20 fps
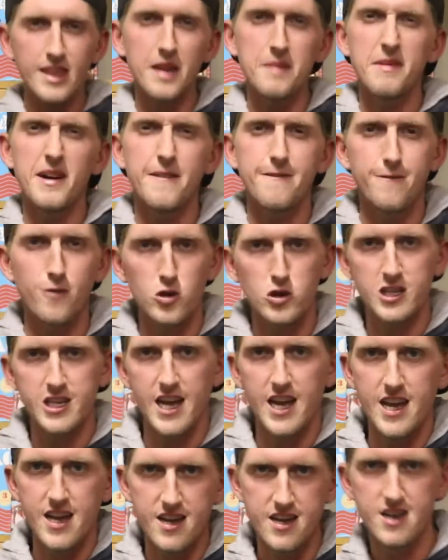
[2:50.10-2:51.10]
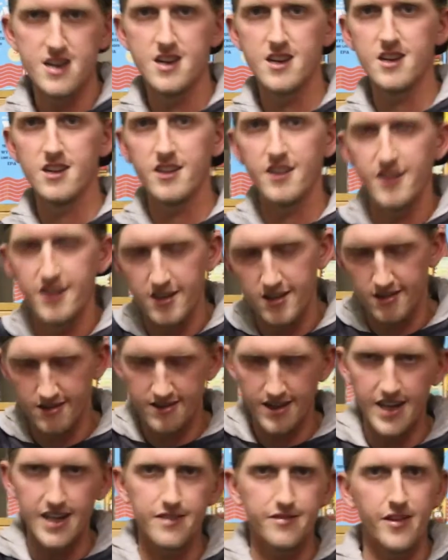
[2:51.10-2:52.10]
my forte.
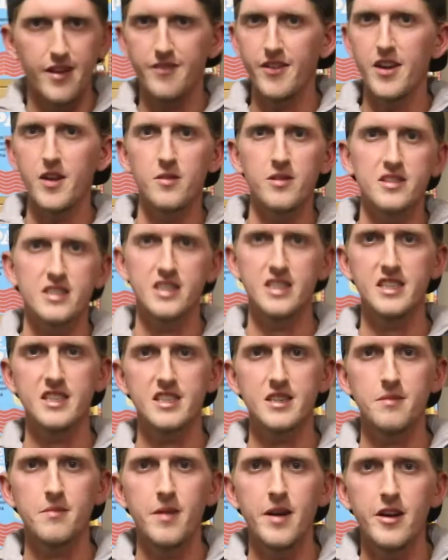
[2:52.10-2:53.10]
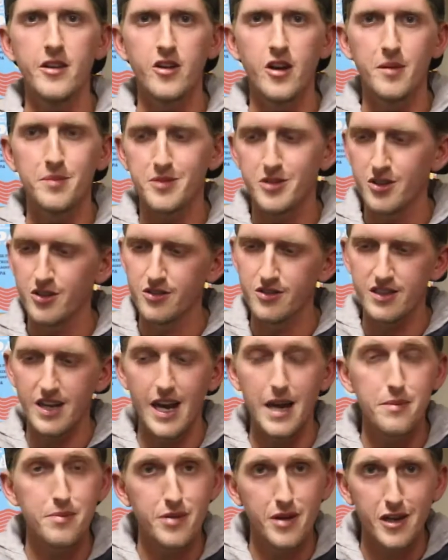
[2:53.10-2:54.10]
If anyone's seen some of my other episodes,
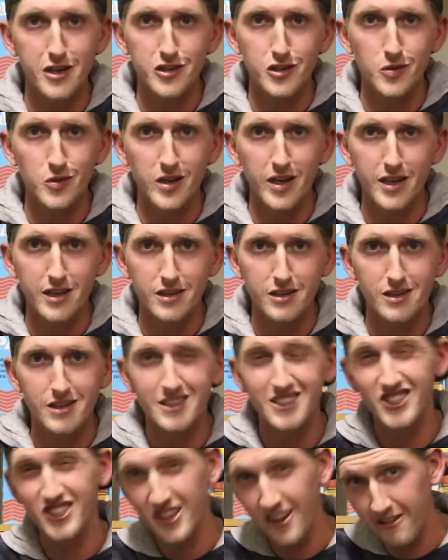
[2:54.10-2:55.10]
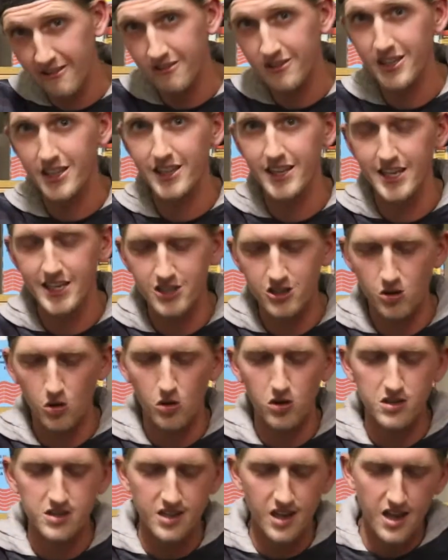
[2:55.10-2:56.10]
IPAs are what I generally lean
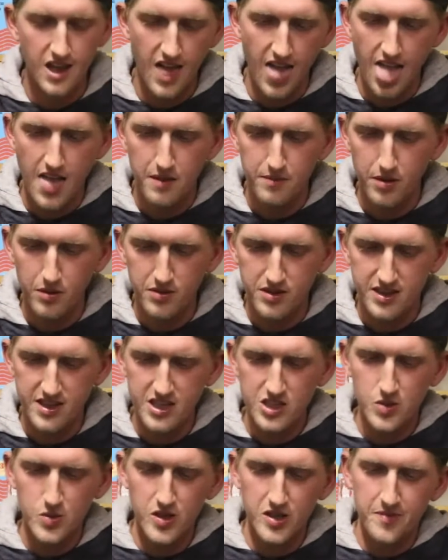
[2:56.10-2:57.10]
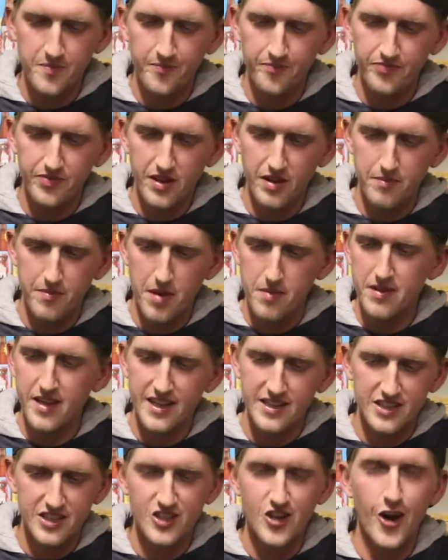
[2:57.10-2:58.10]
towards. But with this one, maybe
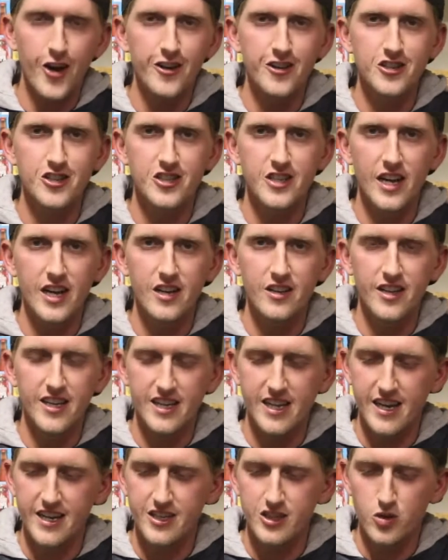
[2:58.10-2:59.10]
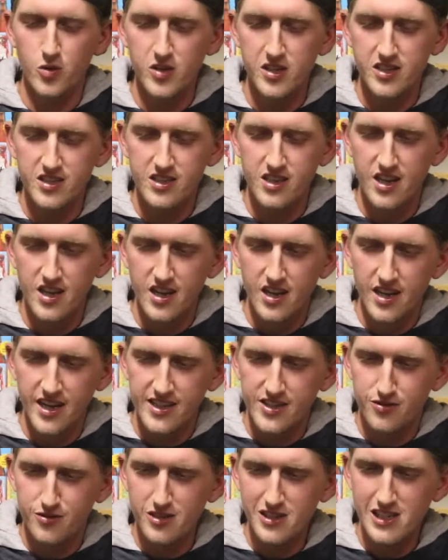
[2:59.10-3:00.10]
that Scottish style like kind of twist,
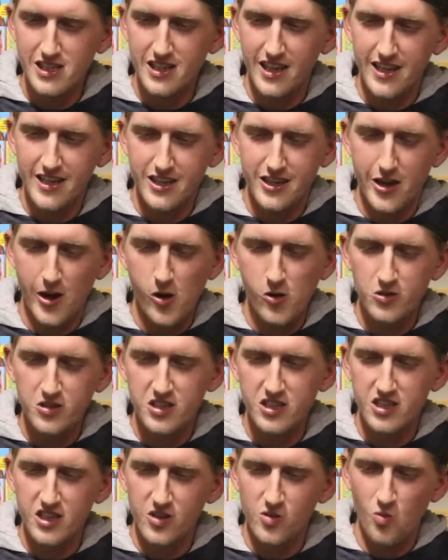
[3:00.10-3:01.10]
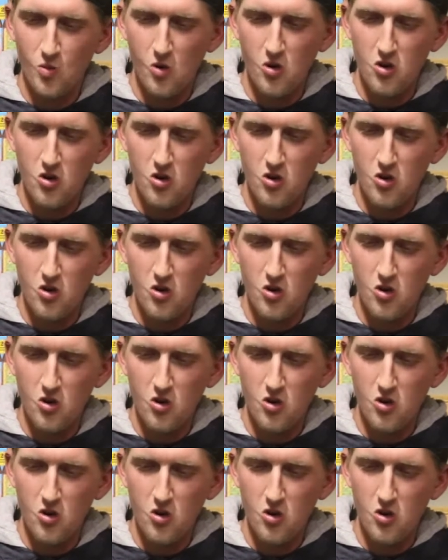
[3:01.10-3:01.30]
it's really like cozy and